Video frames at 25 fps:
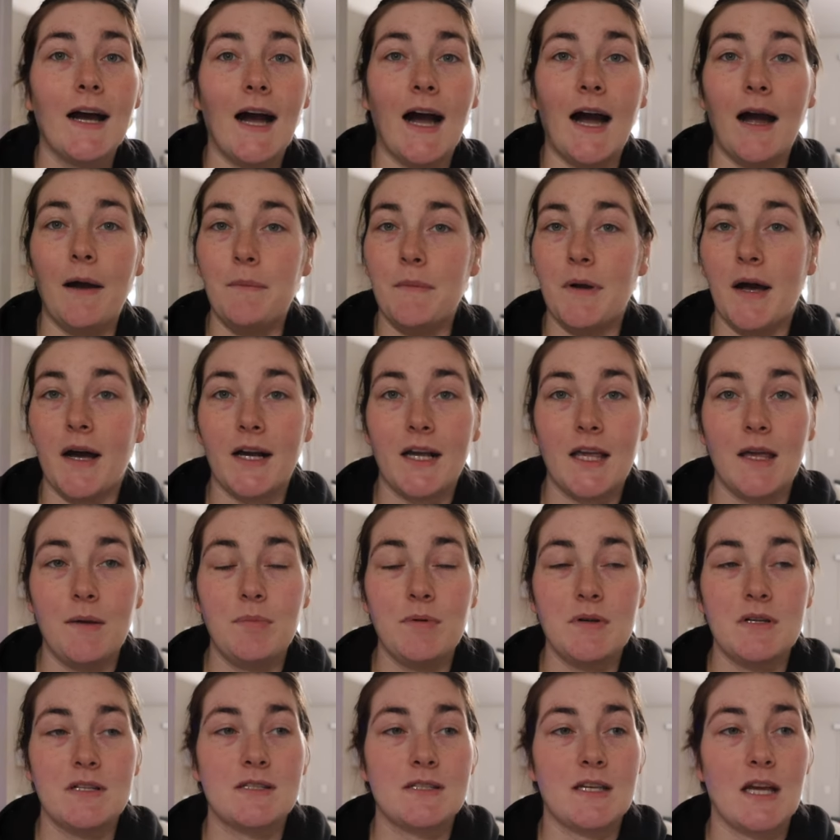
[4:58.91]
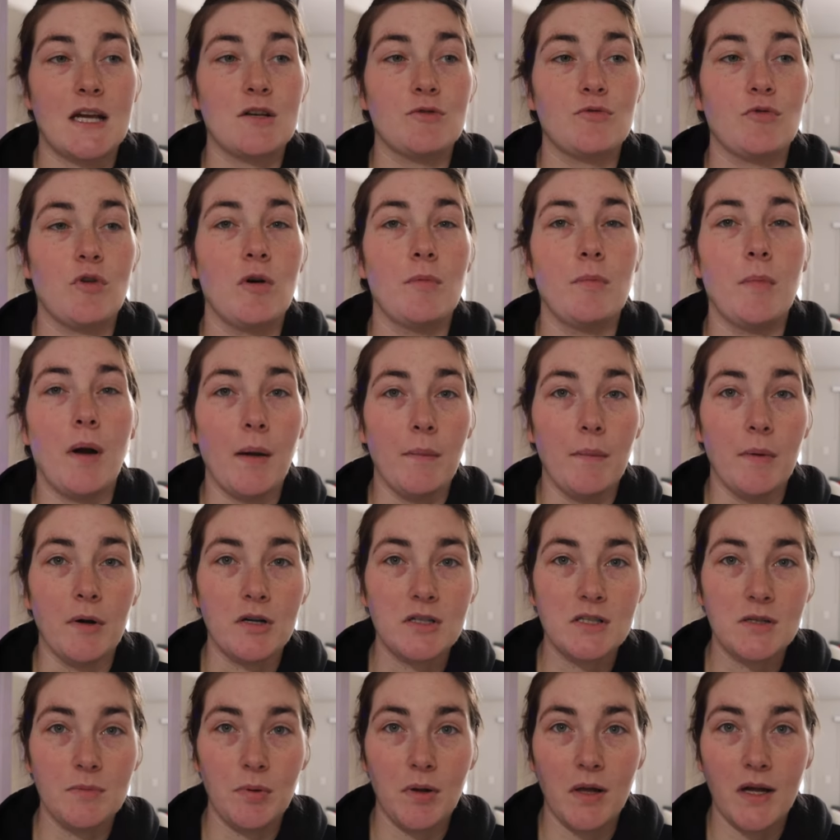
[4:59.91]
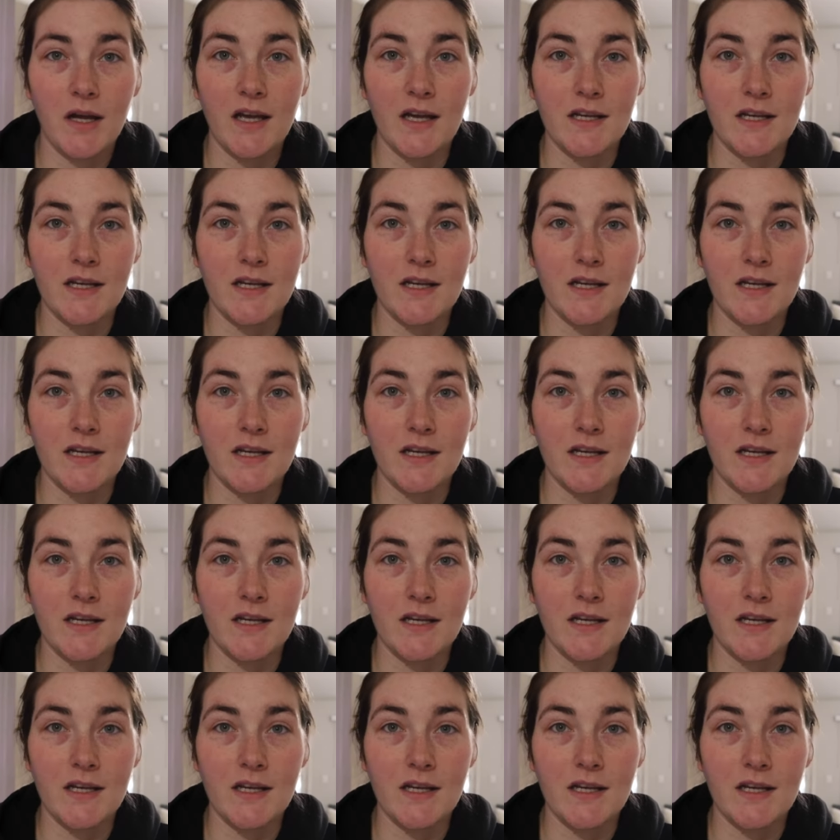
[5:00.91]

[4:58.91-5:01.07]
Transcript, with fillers: I'm not keeping a schedule. My milk supply